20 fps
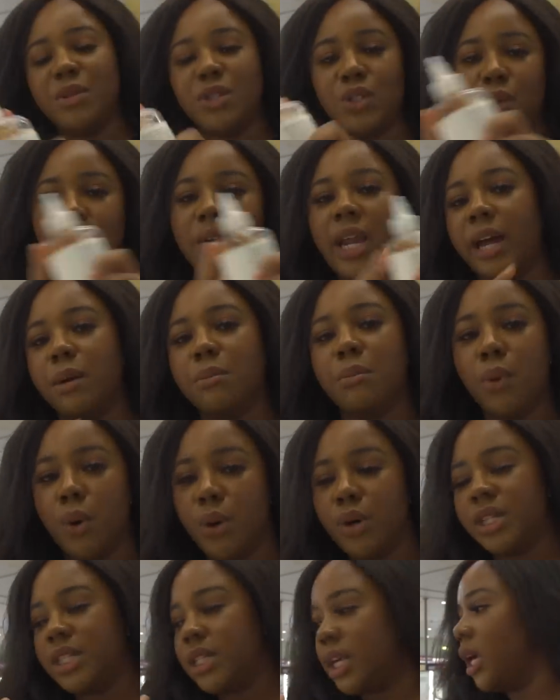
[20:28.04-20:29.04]
been doing like
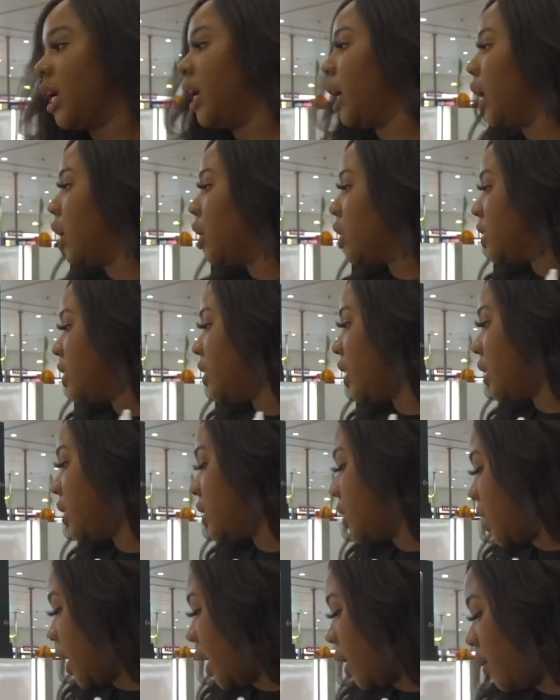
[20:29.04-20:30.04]
more skincare content
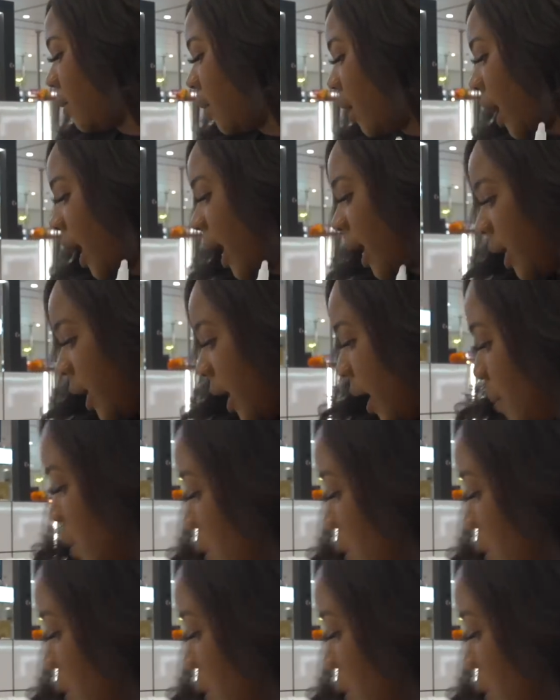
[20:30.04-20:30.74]
now. Yeah,